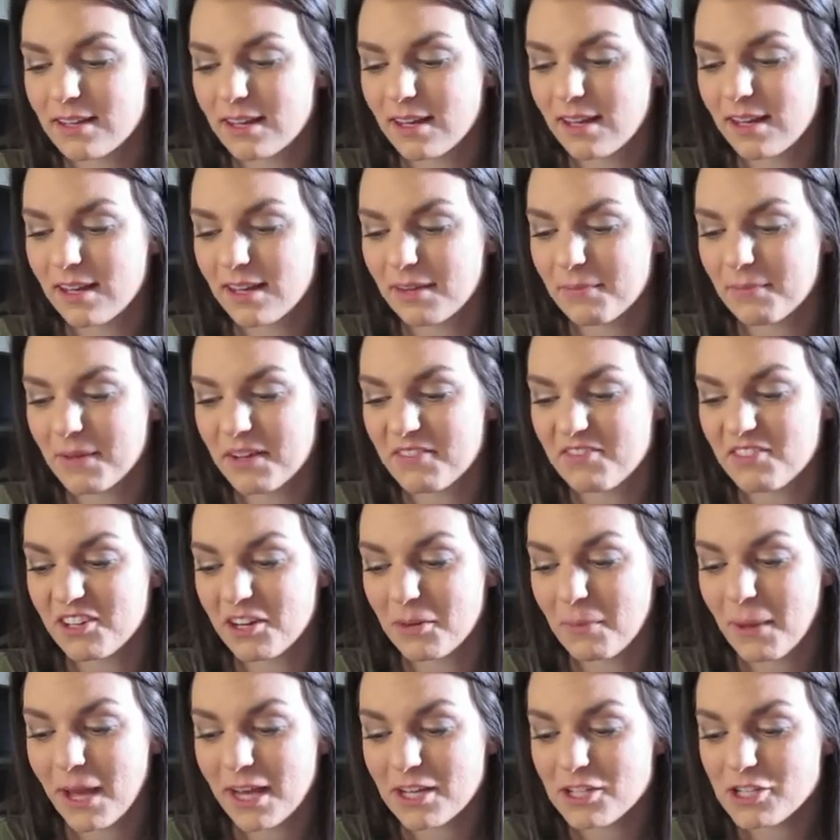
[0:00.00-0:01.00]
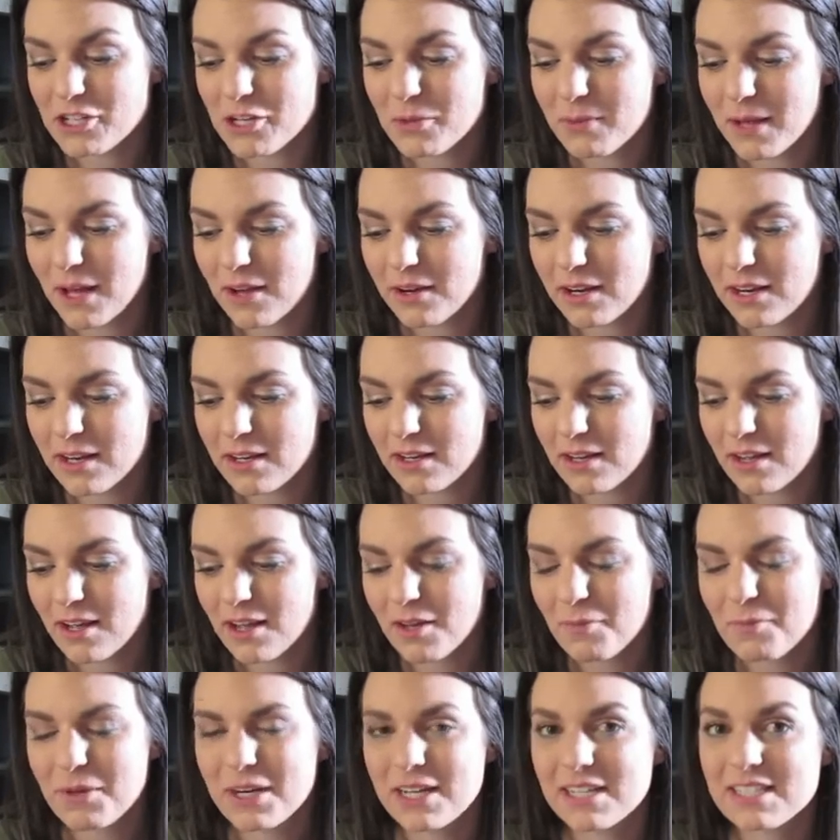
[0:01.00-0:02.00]
I'm very passionate about it,
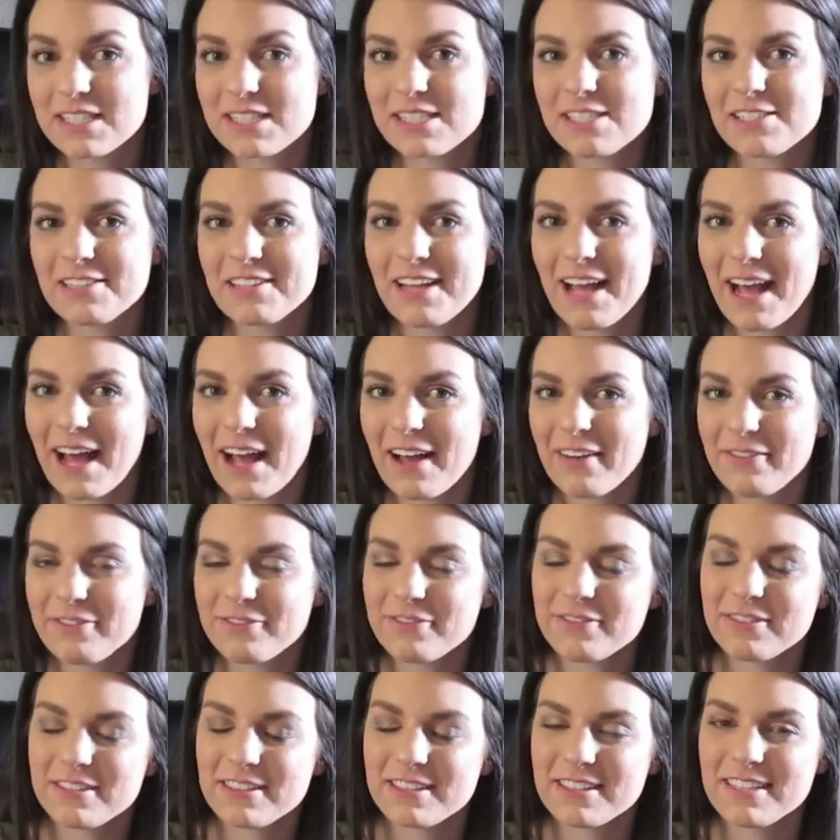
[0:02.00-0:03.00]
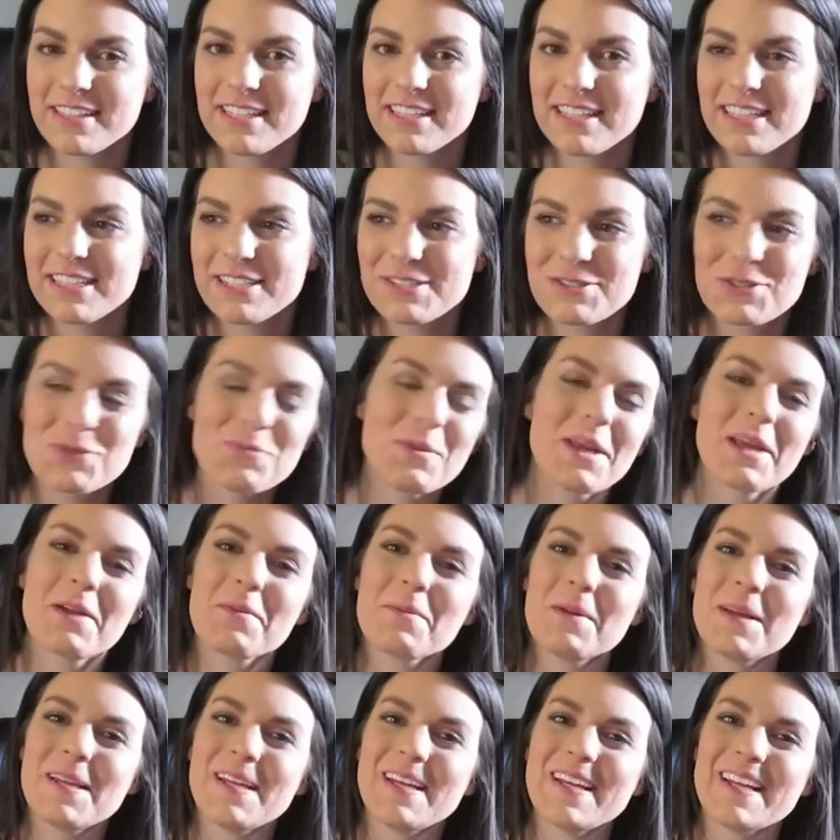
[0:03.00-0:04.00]
but I still have to make
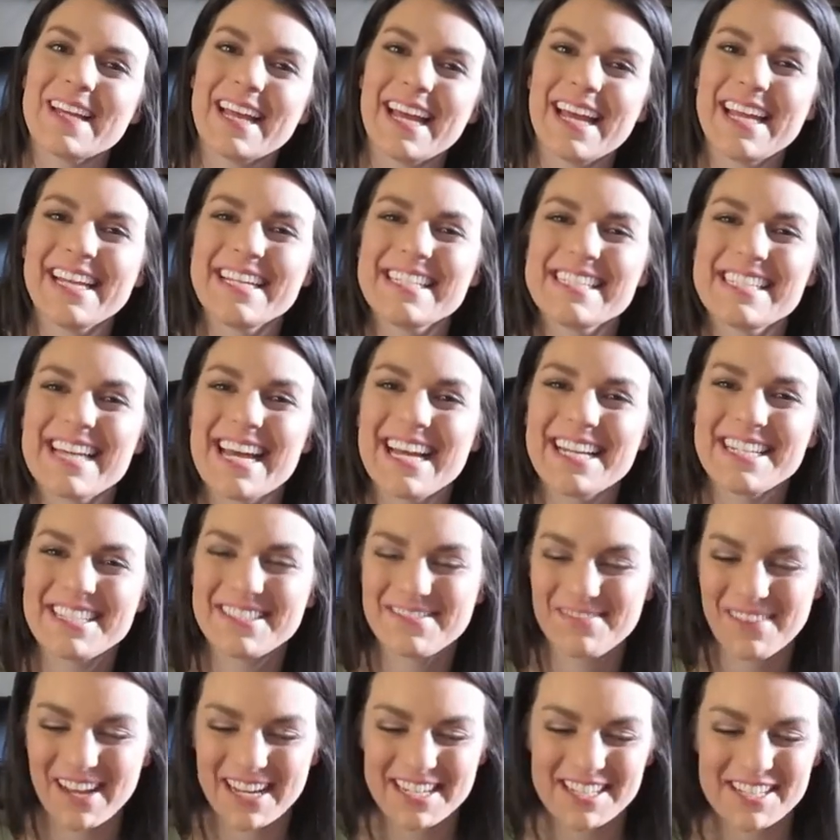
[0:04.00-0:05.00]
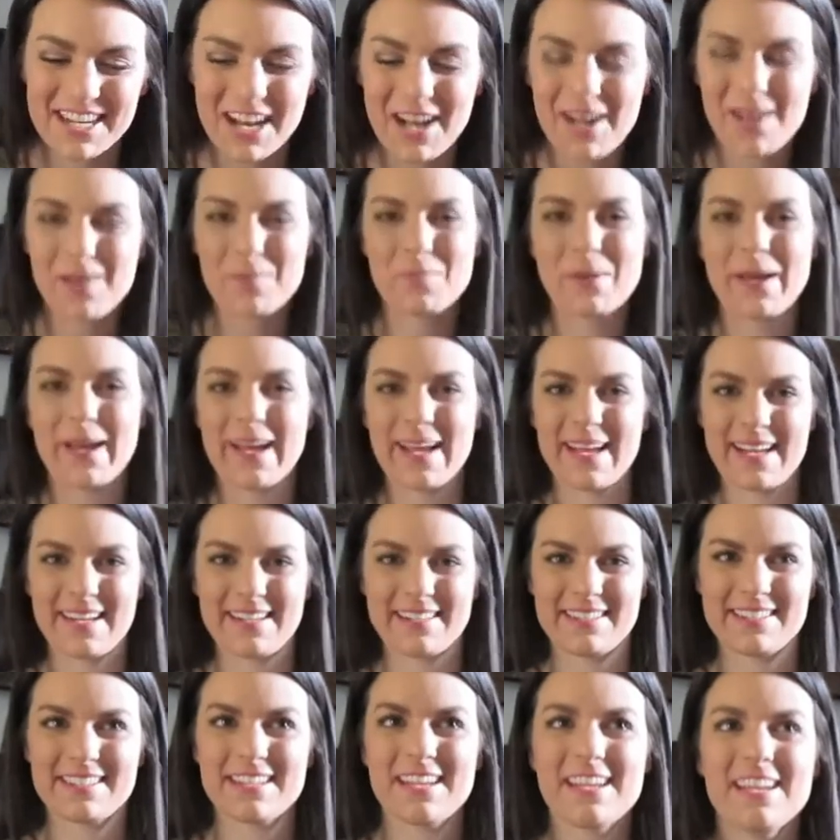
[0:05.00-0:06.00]
money and attend my job,
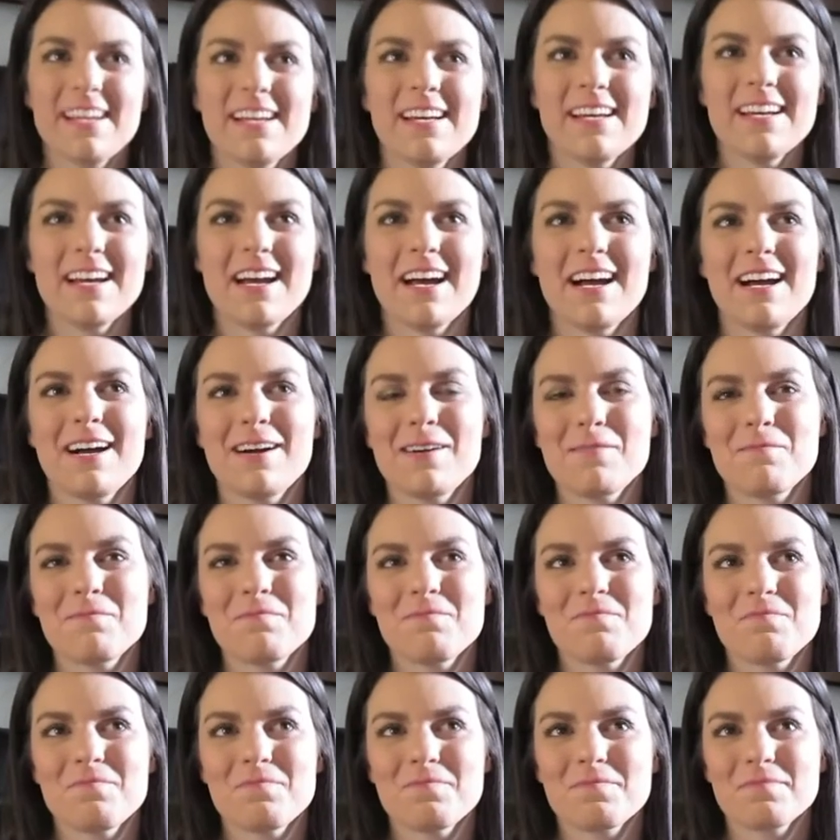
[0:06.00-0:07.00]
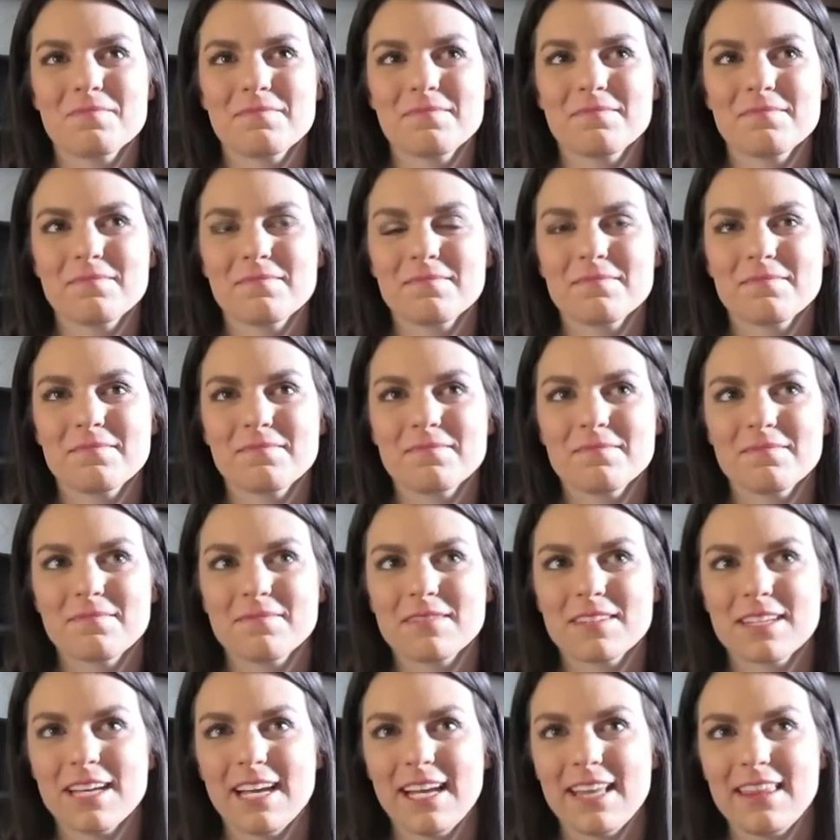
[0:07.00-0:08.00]
and
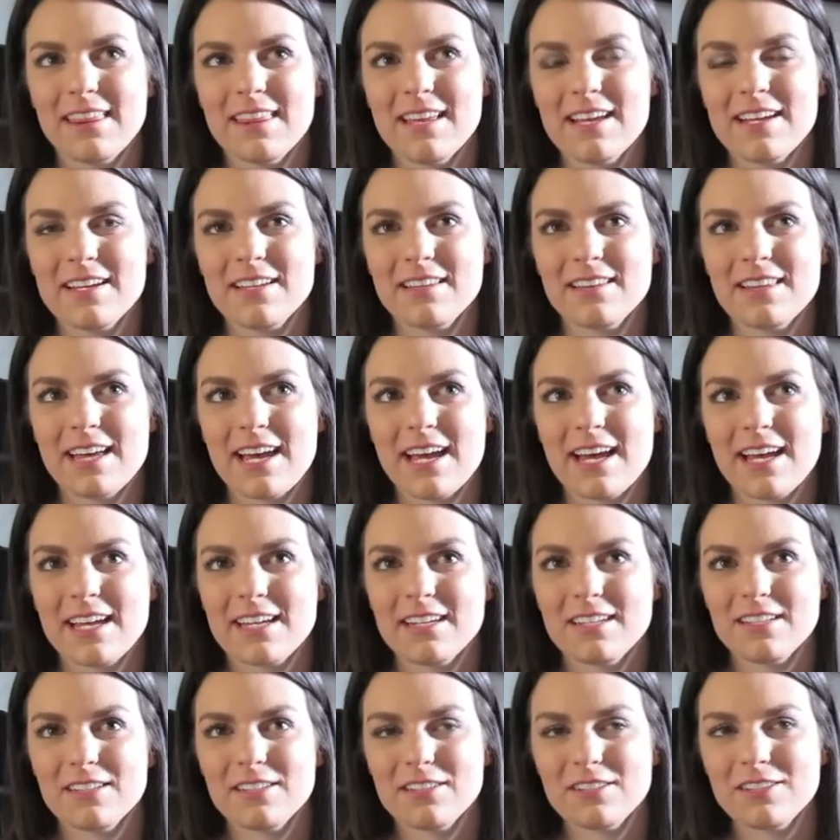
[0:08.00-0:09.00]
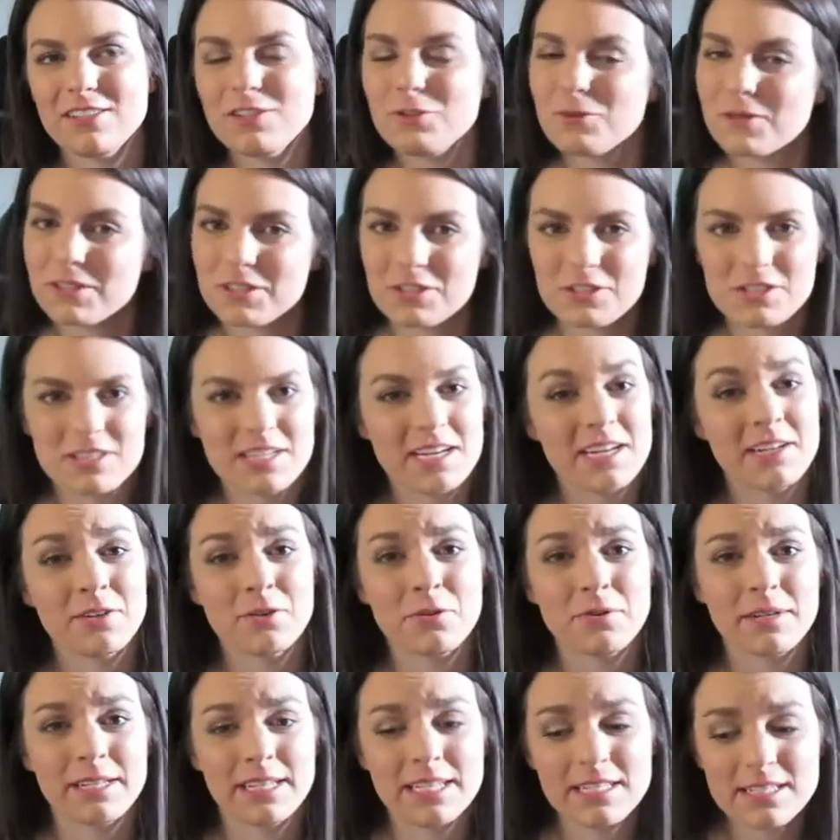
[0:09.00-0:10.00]
I think that you understand
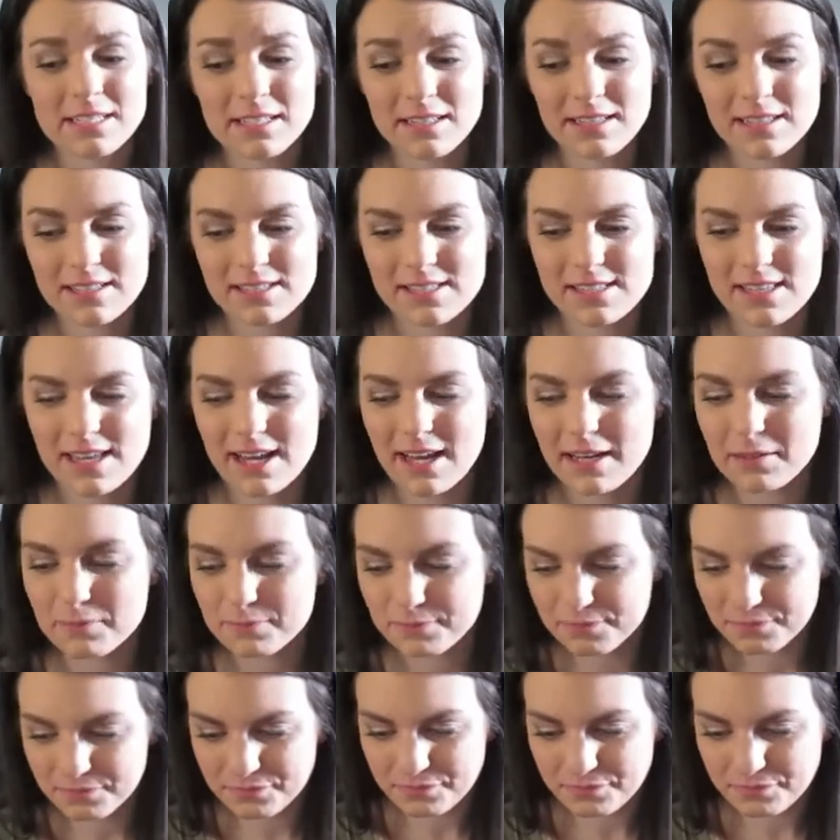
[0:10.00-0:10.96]
going into this that